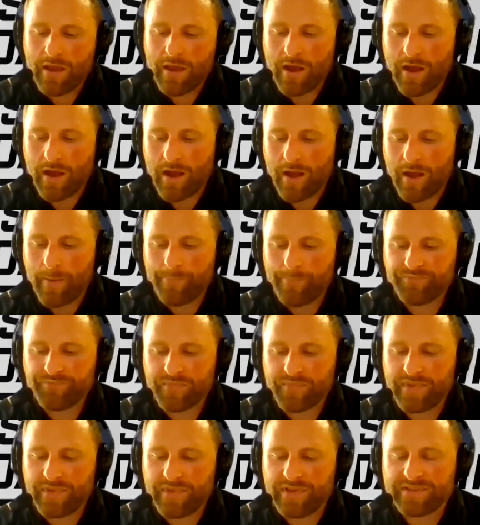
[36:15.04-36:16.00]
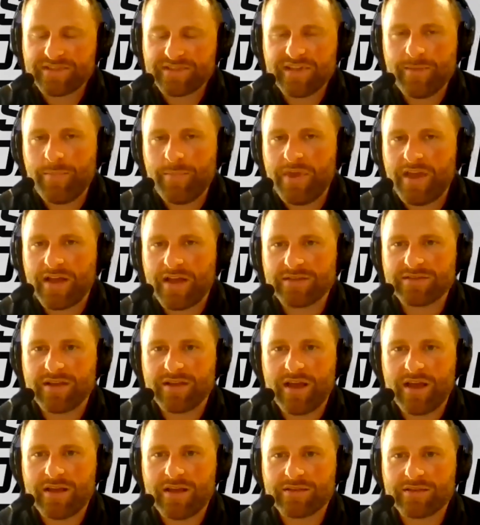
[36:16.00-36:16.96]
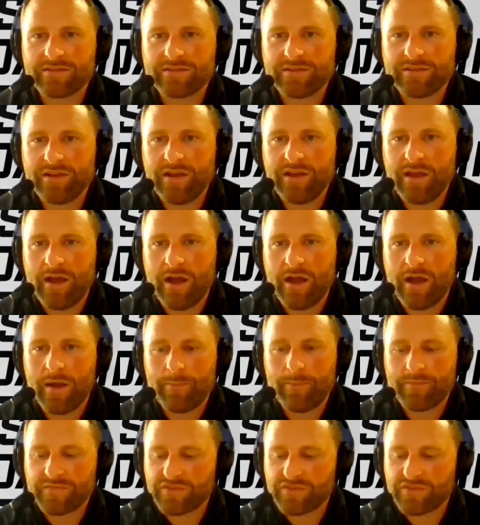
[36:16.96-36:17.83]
Um, the CPSS um,